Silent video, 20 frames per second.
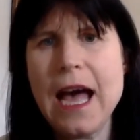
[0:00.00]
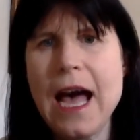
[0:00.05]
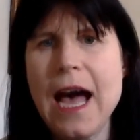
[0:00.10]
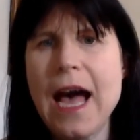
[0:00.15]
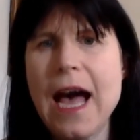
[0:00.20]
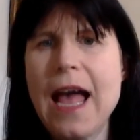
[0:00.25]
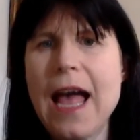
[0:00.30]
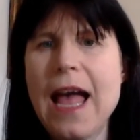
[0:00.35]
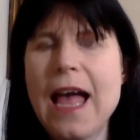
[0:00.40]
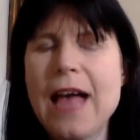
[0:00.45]

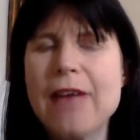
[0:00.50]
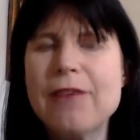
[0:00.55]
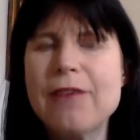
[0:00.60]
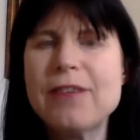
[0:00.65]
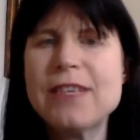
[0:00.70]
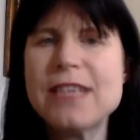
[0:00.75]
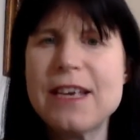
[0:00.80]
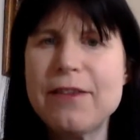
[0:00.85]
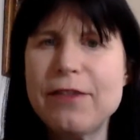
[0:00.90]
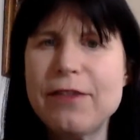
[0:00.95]
I have
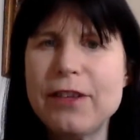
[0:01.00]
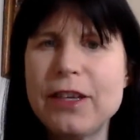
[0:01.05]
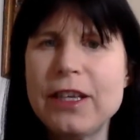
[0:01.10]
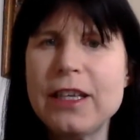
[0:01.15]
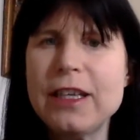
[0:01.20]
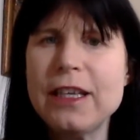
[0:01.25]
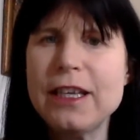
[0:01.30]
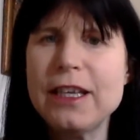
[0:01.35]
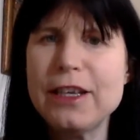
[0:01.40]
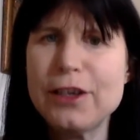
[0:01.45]

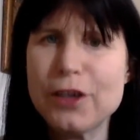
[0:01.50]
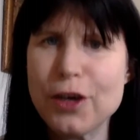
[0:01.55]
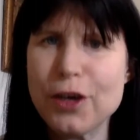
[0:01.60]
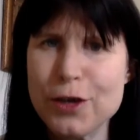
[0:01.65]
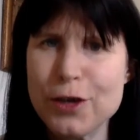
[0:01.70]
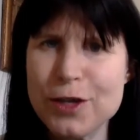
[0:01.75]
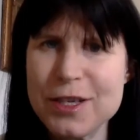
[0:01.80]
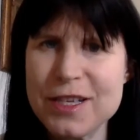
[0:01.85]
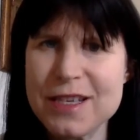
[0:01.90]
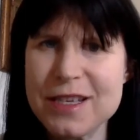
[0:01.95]
definitely
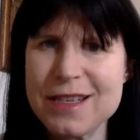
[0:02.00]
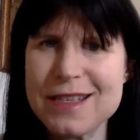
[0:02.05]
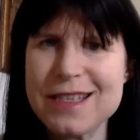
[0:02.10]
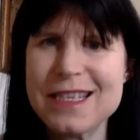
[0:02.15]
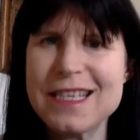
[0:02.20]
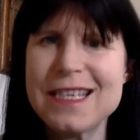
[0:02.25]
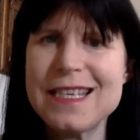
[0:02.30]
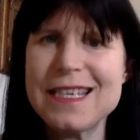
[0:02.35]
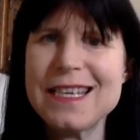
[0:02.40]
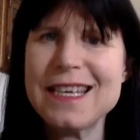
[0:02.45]
noticed
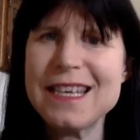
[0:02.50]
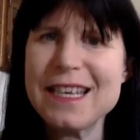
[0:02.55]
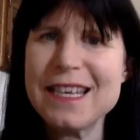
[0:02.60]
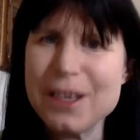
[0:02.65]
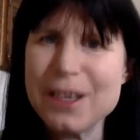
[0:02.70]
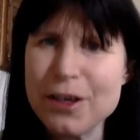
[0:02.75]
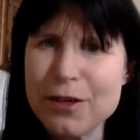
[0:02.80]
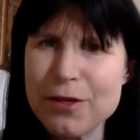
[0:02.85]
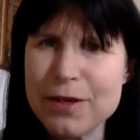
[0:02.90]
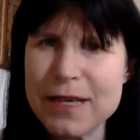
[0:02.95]
an
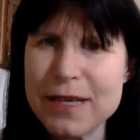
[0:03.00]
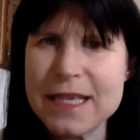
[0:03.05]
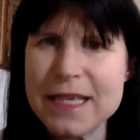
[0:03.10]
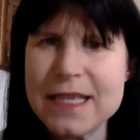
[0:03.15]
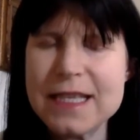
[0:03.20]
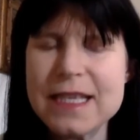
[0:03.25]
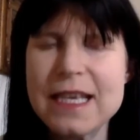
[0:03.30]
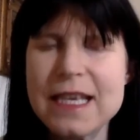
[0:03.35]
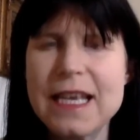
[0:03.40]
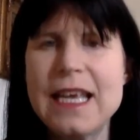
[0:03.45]

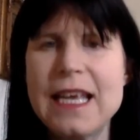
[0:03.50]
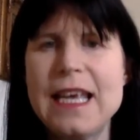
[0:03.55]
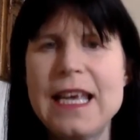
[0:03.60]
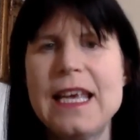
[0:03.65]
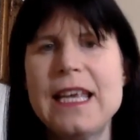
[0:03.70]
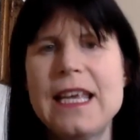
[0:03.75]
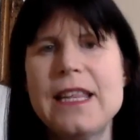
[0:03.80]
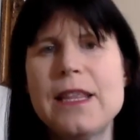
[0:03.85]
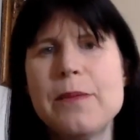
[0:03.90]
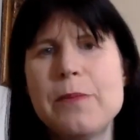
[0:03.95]
increase
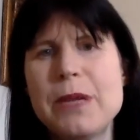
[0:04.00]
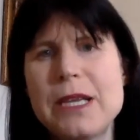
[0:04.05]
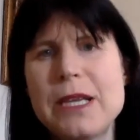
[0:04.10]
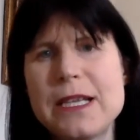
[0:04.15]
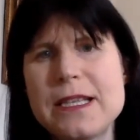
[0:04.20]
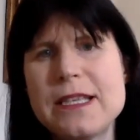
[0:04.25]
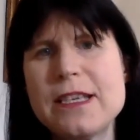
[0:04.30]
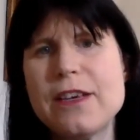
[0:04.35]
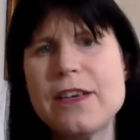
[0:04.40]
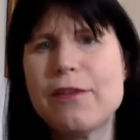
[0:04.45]
in the
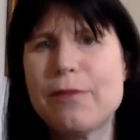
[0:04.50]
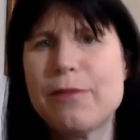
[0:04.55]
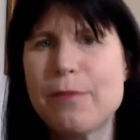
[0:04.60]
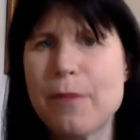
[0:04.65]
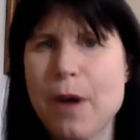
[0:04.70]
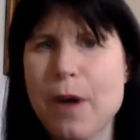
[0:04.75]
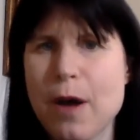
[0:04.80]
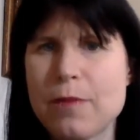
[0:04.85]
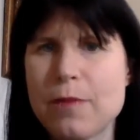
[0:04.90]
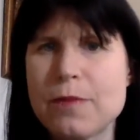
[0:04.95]
ability of
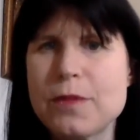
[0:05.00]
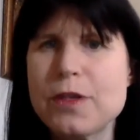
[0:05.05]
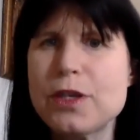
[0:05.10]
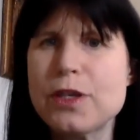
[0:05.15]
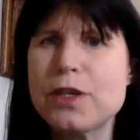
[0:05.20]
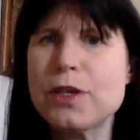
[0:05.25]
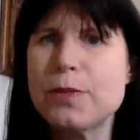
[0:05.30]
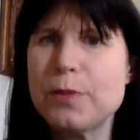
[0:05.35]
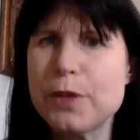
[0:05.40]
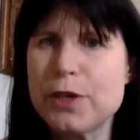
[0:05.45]

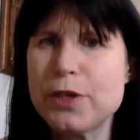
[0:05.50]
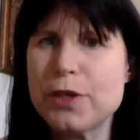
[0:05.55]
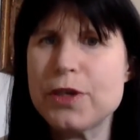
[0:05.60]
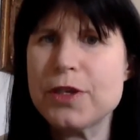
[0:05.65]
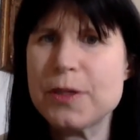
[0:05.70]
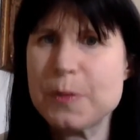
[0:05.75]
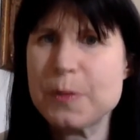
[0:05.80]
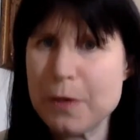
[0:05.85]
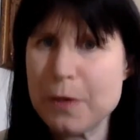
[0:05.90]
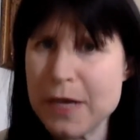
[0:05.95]
moms to
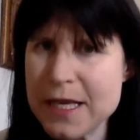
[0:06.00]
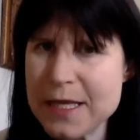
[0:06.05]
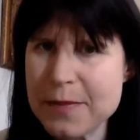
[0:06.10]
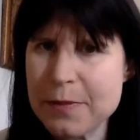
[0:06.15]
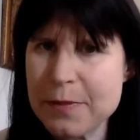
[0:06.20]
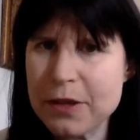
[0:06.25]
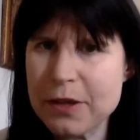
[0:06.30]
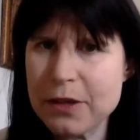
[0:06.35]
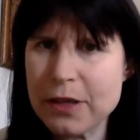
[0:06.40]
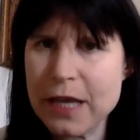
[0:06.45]
produce
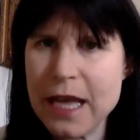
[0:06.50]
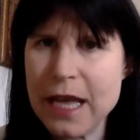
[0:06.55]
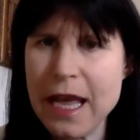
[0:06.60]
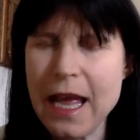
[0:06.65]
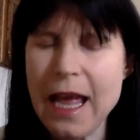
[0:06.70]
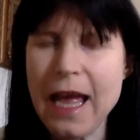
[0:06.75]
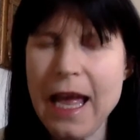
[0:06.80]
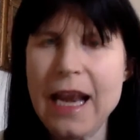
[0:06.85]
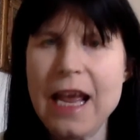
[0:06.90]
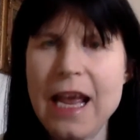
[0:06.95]
breast milk.
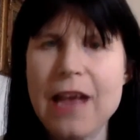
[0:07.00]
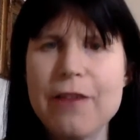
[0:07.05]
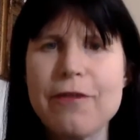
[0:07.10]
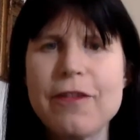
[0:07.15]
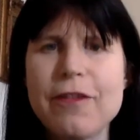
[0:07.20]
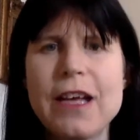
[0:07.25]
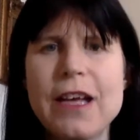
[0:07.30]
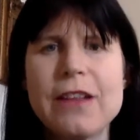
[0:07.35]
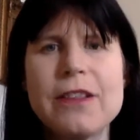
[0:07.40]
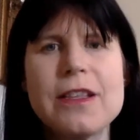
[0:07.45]
And I
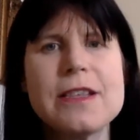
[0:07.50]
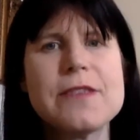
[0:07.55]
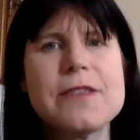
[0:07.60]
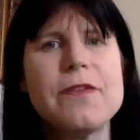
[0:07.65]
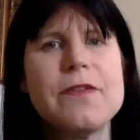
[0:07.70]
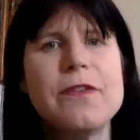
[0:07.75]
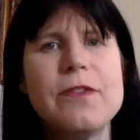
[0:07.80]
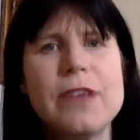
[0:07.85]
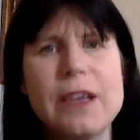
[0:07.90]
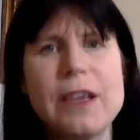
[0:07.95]
found
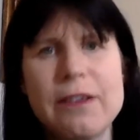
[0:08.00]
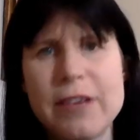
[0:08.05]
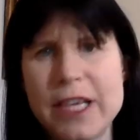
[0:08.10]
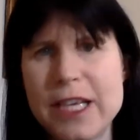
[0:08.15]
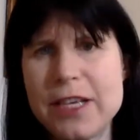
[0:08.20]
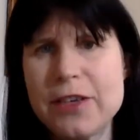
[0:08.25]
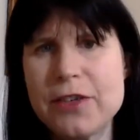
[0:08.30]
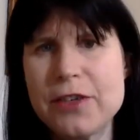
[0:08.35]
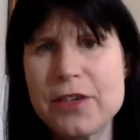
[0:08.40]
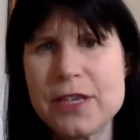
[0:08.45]
this very
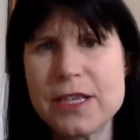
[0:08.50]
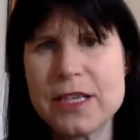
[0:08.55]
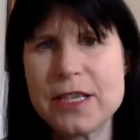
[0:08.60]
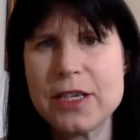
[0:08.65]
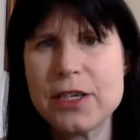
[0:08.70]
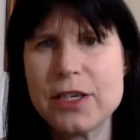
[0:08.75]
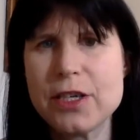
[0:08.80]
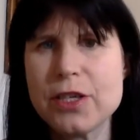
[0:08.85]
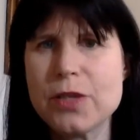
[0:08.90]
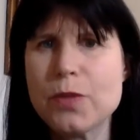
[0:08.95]

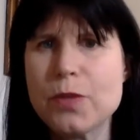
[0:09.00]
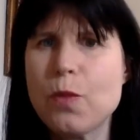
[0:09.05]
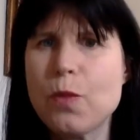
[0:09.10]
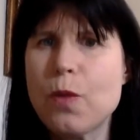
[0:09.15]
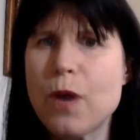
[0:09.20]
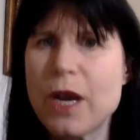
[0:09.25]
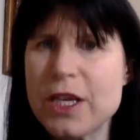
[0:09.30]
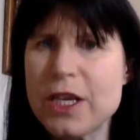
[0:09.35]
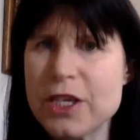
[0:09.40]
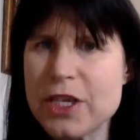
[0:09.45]
interesting, just
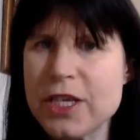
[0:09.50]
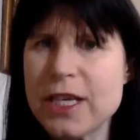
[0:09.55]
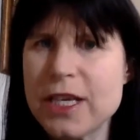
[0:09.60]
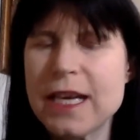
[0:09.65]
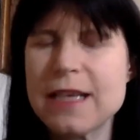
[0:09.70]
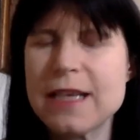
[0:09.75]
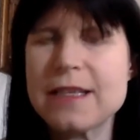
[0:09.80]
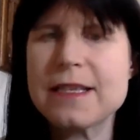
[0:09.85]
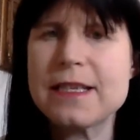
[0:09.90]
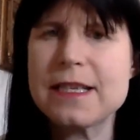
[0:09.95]
watching
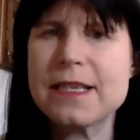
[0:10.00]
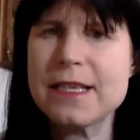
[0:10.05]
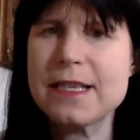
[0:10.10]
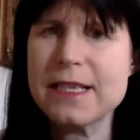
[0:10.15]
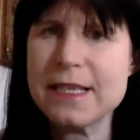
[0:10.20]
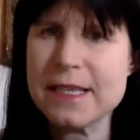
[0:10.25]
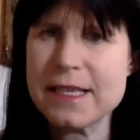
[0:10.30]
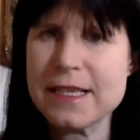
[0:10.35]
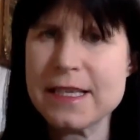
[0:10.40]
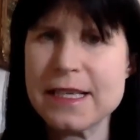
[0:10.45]
our
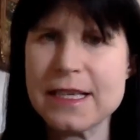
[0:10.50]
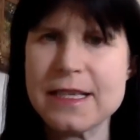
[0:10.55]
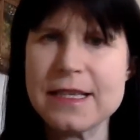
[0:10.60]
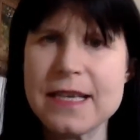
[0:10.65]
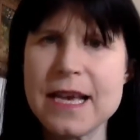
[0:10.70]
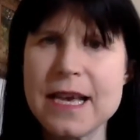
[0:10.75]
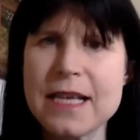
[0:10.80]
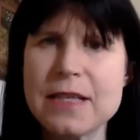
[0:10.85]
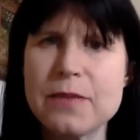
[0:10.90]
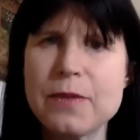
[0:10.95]
statistics
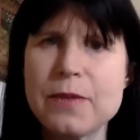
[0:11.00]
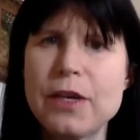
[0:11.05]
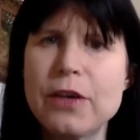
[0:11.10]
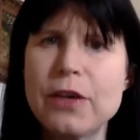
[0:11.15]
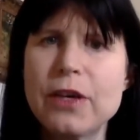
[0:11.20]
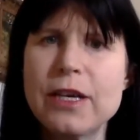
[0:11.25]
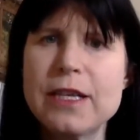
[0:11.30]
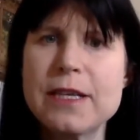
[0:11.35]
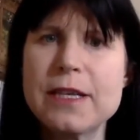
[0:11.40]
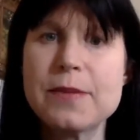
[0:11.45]
as we
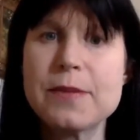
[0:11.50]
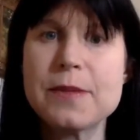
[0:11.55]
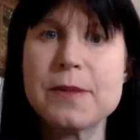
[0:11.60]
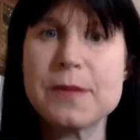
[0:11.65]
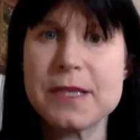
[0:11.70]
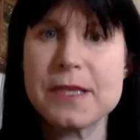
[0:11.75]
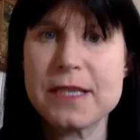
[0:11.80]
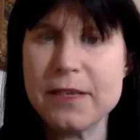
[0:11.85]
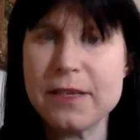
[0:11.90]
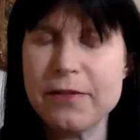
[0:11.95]
look at
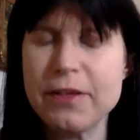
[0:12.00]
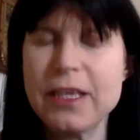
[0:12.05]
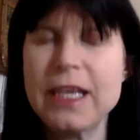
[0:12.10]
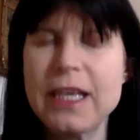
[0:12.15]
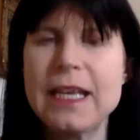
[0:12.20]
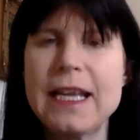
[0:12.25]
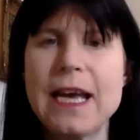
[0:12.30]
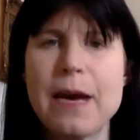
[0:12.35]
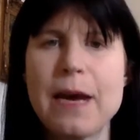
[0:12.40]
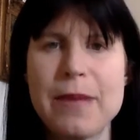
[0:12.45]

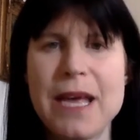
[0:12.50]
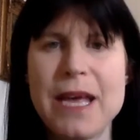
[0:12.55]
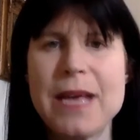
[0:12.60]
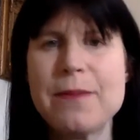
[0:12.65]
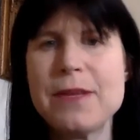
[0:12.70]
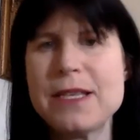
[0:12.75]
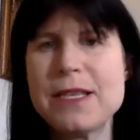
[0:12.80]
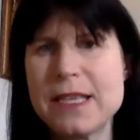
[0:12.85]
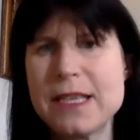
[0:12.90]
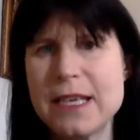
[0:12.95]
specifically our
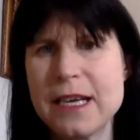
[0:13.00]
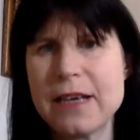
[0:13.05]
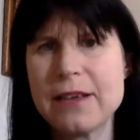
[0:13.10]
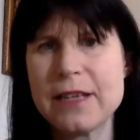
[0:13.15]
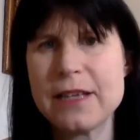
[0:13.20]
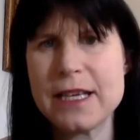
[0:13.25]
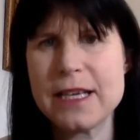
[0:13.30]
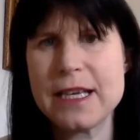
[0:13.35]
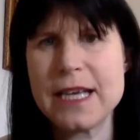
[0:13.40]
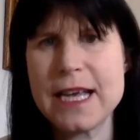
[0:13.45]
babies in our
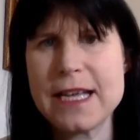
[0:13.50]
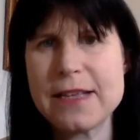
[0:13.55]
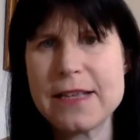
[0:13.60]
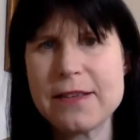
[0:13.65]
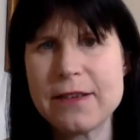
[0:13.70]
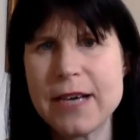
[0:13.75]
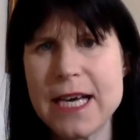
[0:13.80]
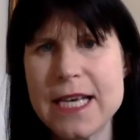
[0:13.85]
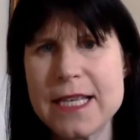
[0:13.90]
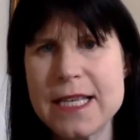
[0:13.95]
neonatal
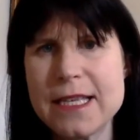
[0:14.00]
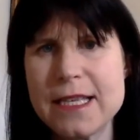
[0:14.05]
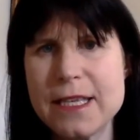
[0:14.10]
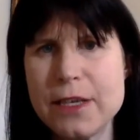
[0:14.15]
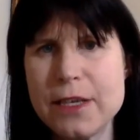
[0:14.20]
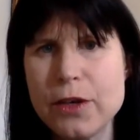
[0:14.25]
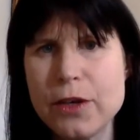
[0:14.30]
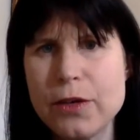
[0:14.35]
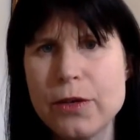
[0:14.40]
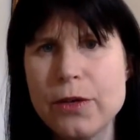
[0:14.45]

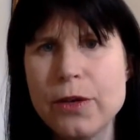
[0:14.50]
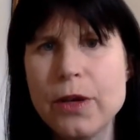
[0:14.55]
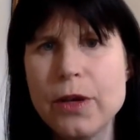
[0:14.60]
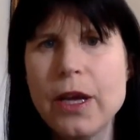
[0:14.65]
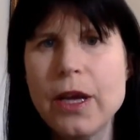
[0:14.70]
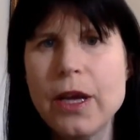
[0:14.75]
ICU.